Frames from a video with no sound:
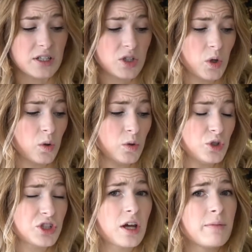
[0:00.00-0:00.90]
So you
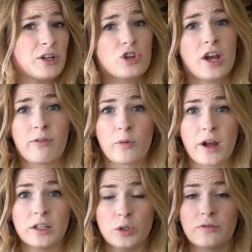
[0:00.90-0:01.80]
just gotta make sure you have the
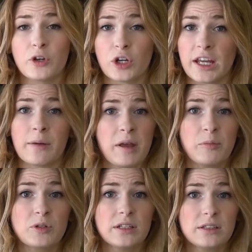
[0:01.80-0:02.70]
right glue if you're gonna get
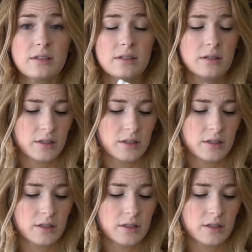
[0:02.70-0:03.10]
papers like this.